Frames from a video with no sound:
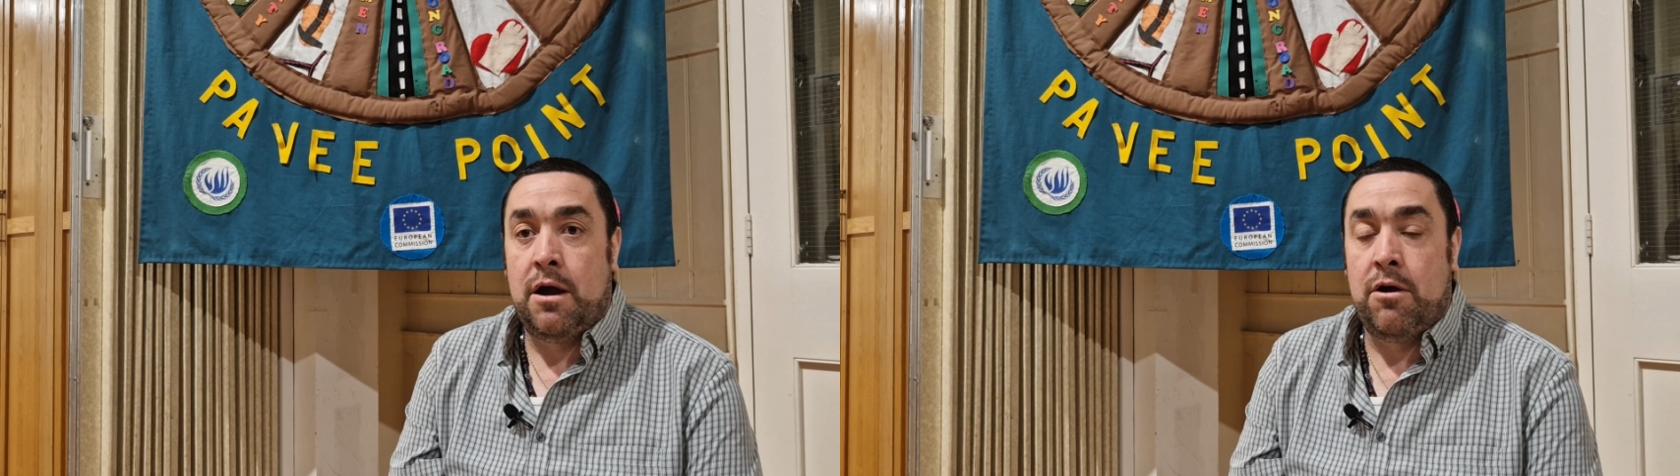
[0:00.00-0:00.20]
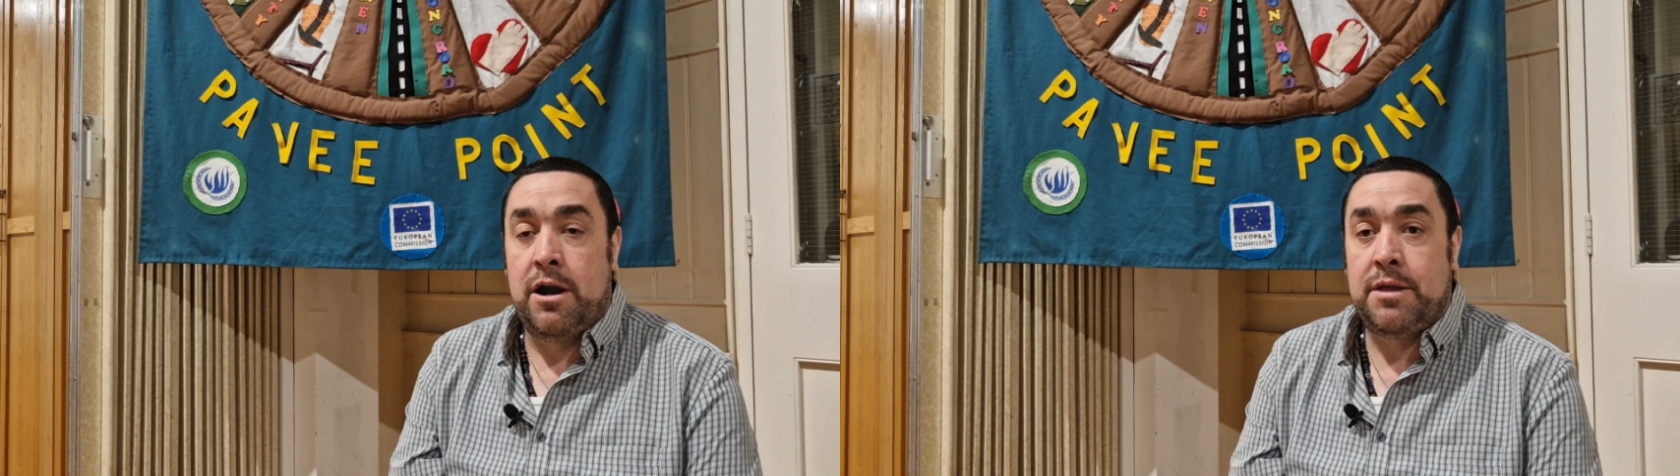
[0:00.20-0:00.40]

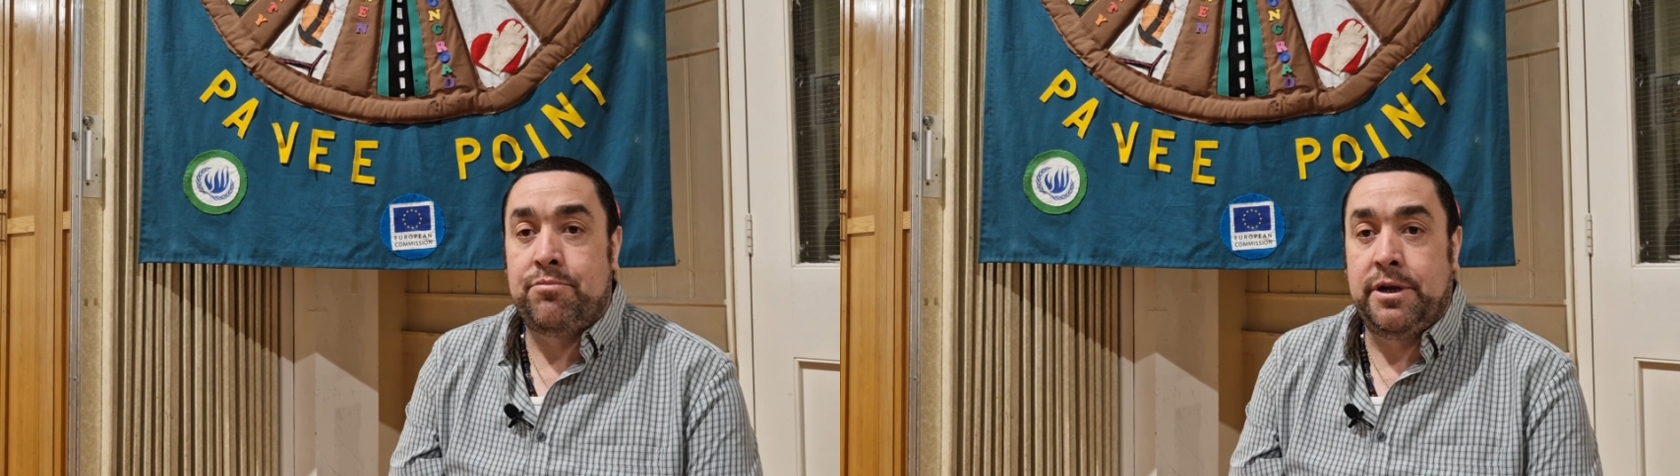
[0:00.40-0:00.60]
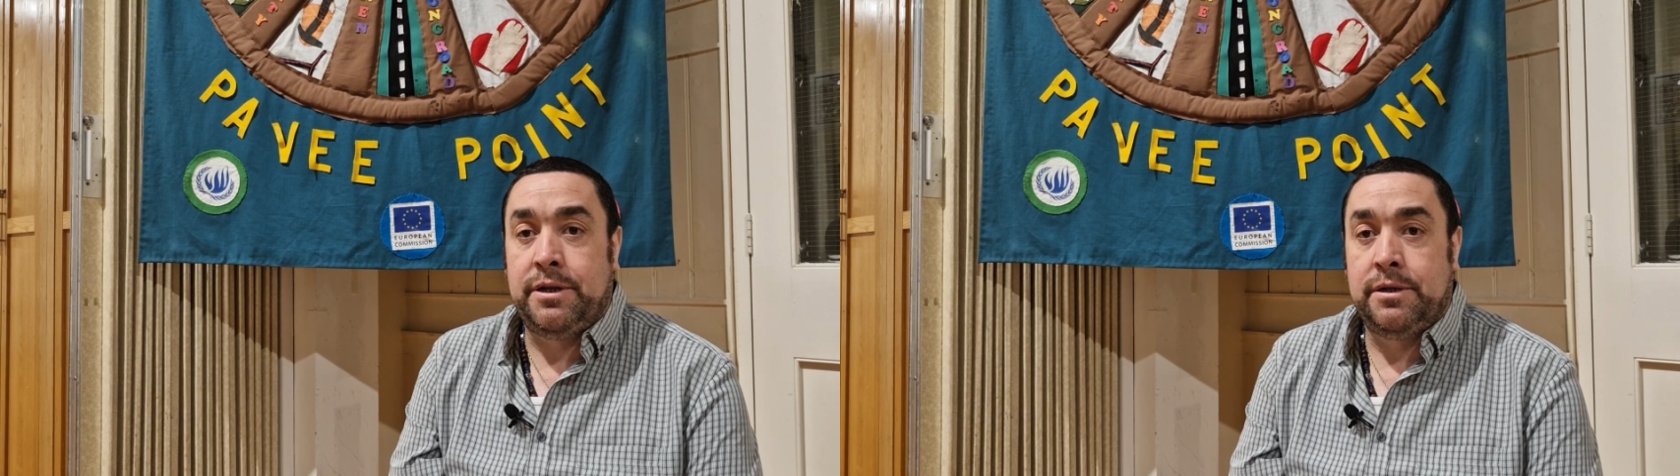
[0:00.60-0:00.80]
not
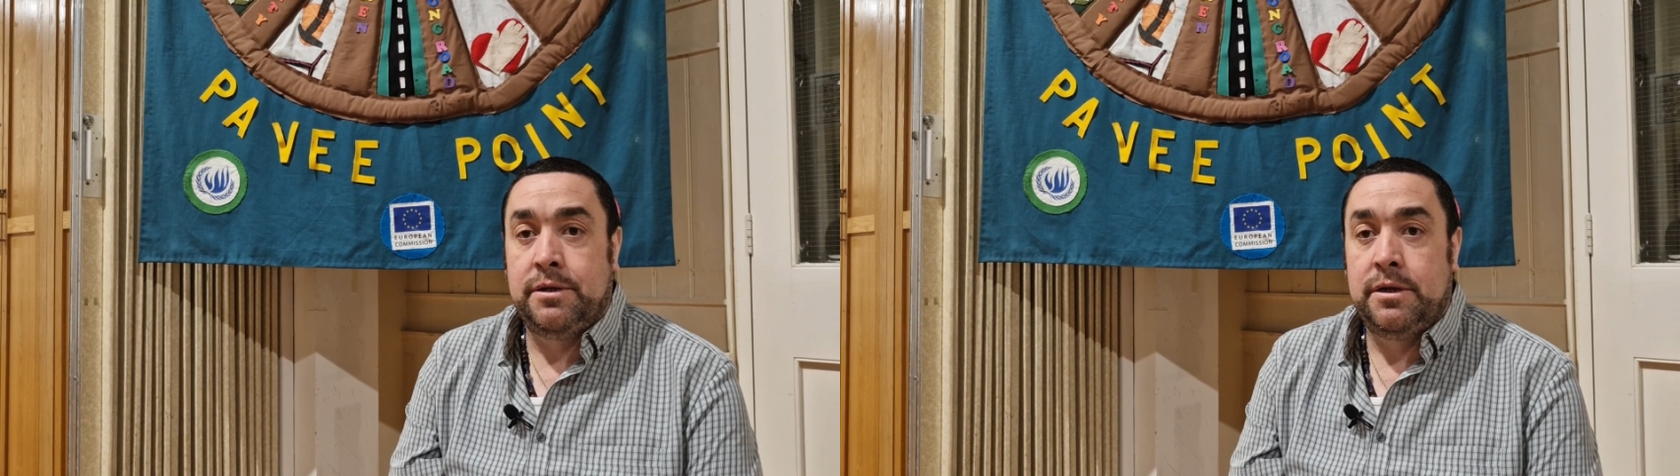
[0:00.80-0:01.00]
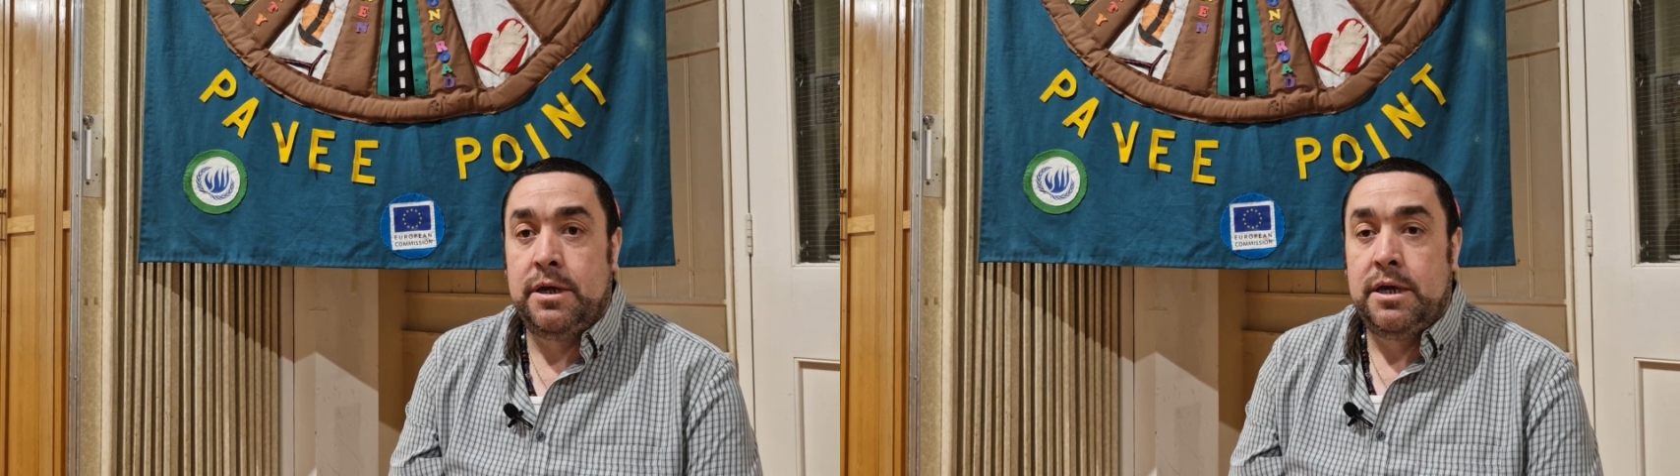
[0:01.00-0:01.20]
breathing.
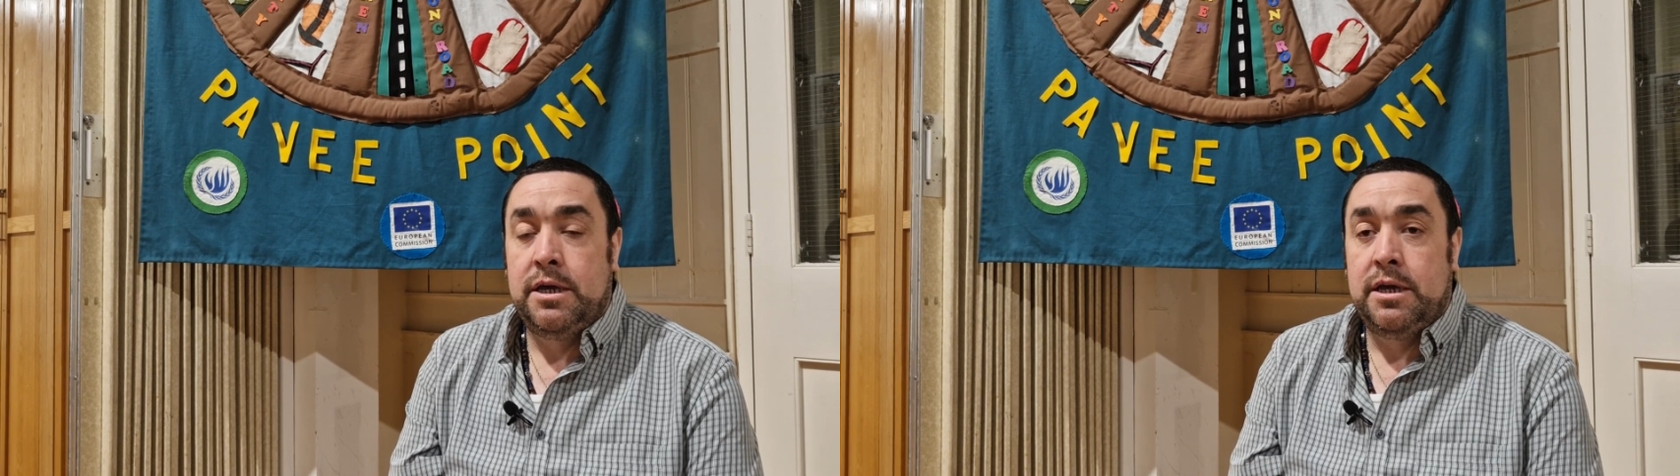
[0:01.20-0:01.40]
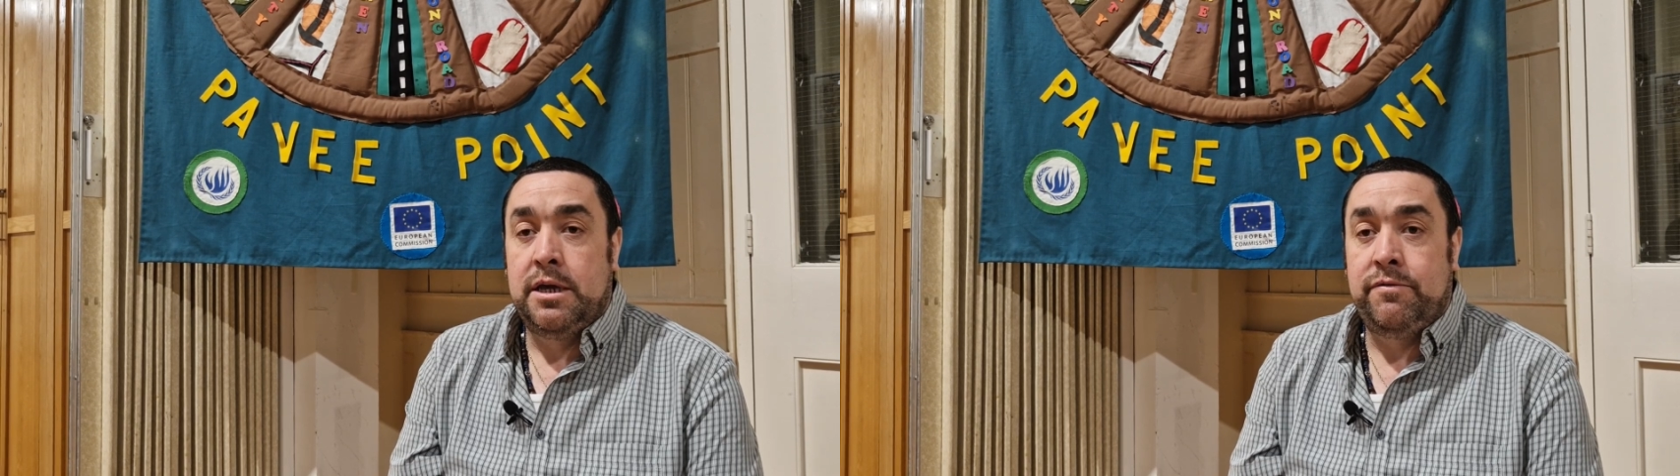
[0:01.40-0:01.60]

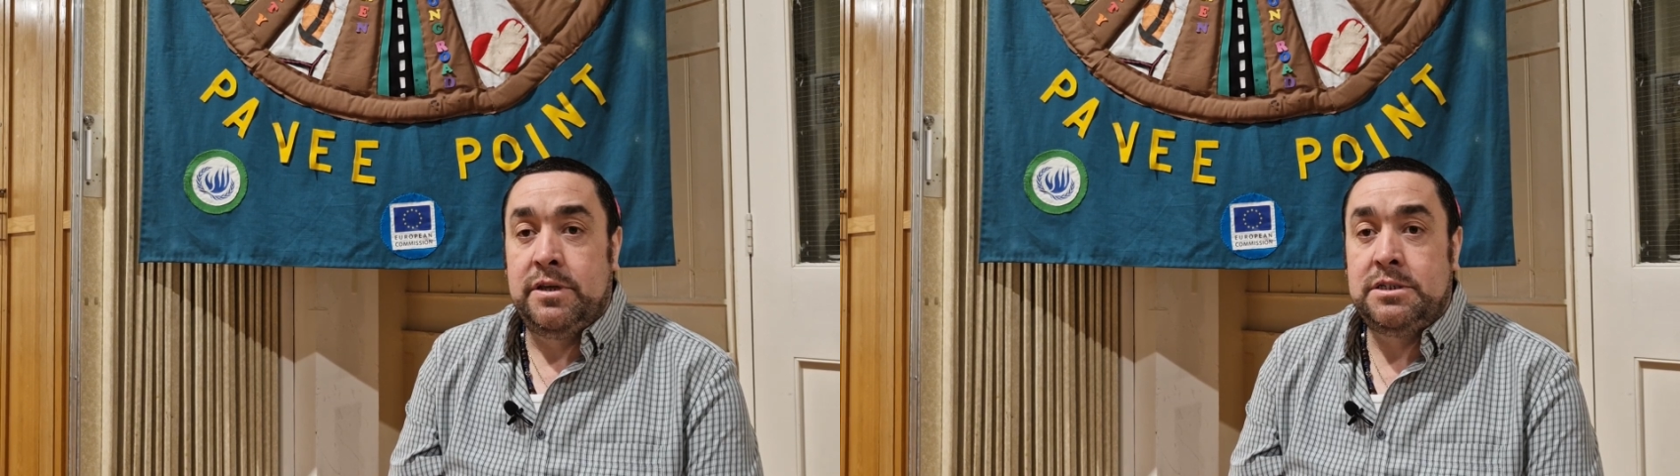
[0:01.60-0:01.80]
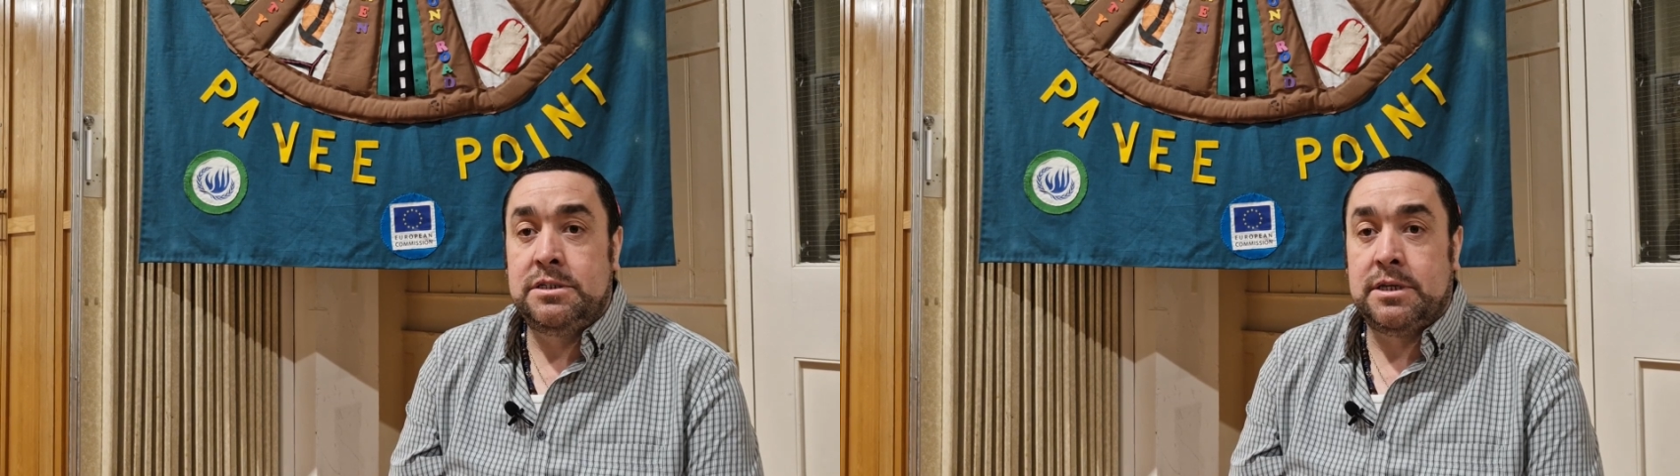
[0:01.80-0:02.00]
If
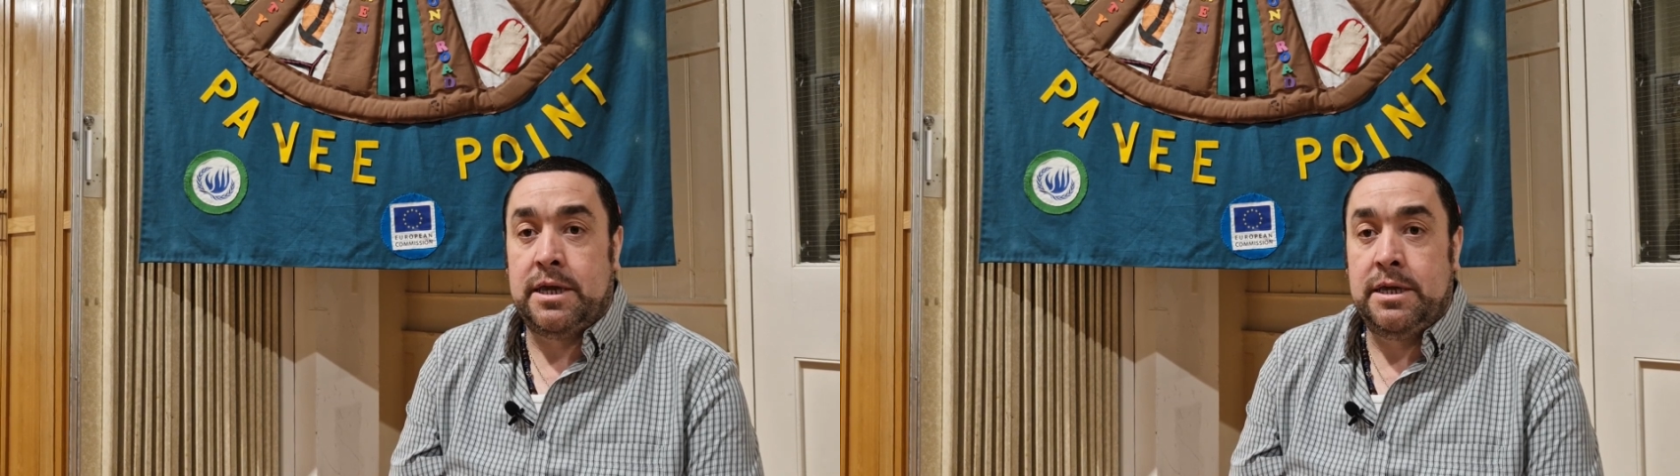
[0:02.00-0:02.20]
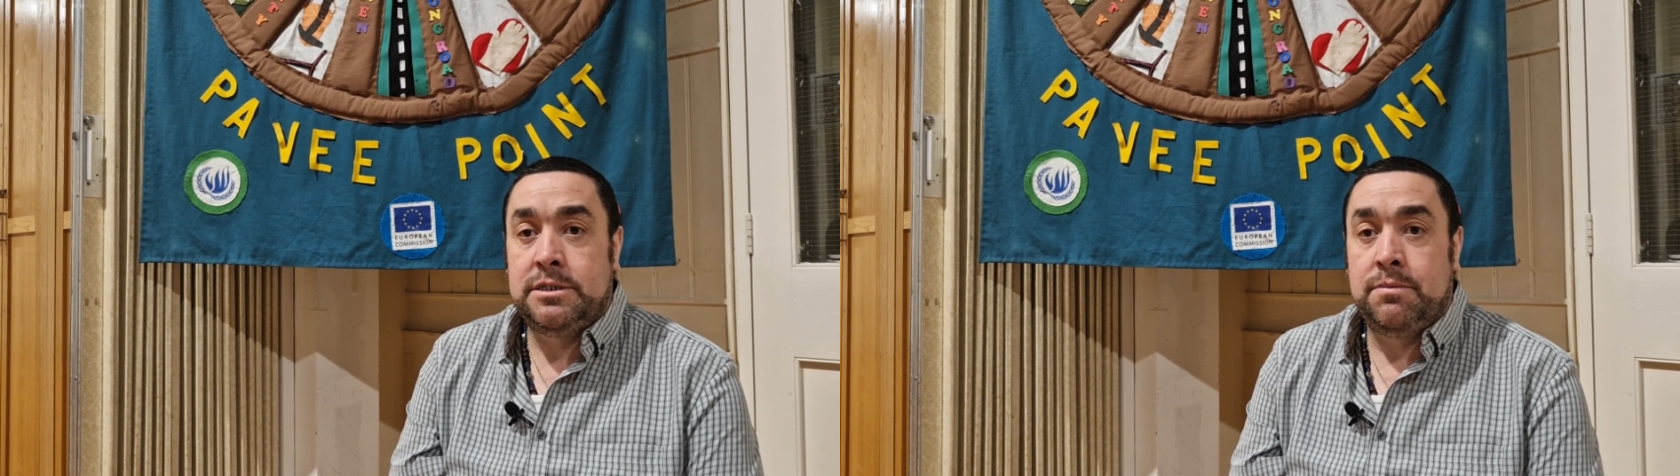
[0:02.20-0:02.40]
this is the
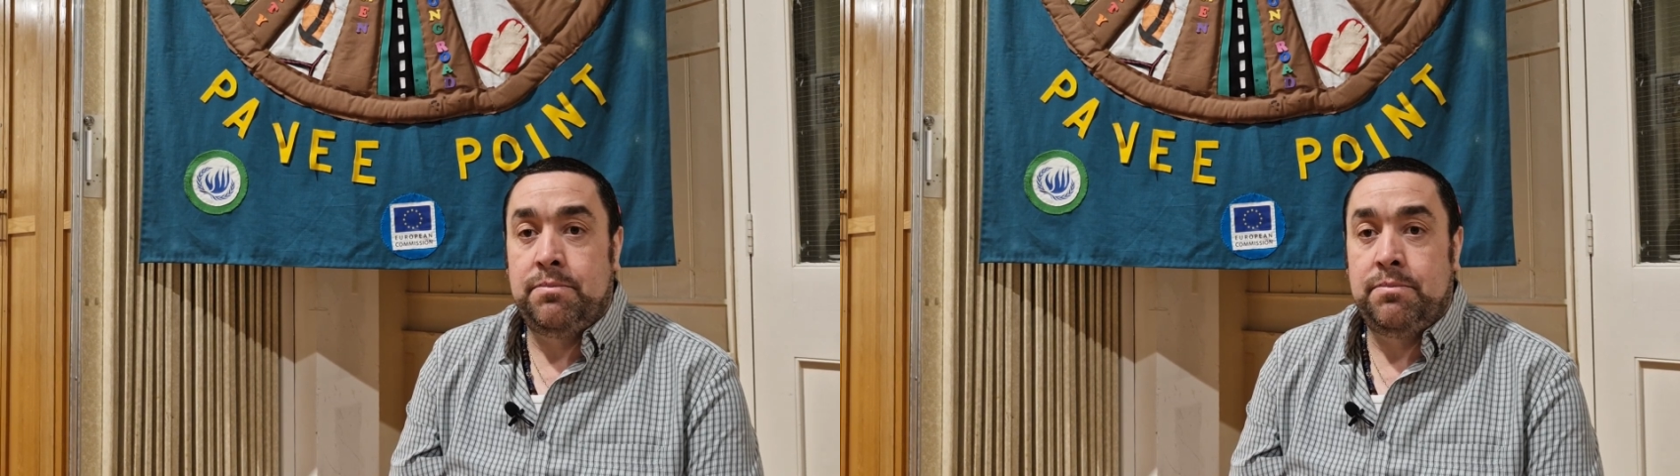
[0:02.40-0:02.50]
case,